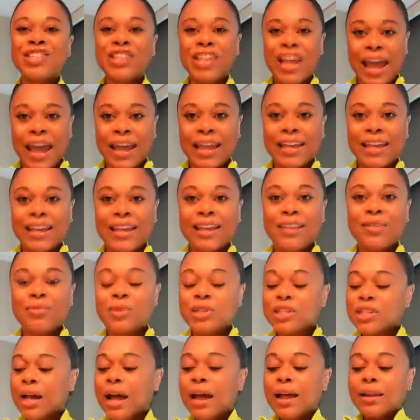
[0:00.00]
jacket,
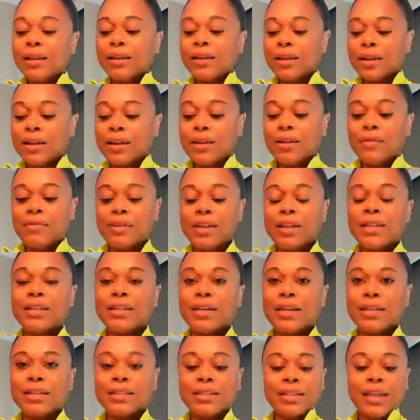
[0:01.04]
which I love. It
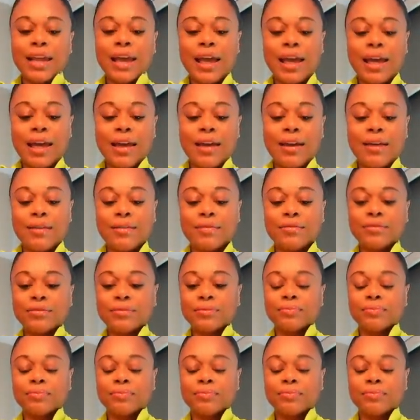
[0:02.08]
does have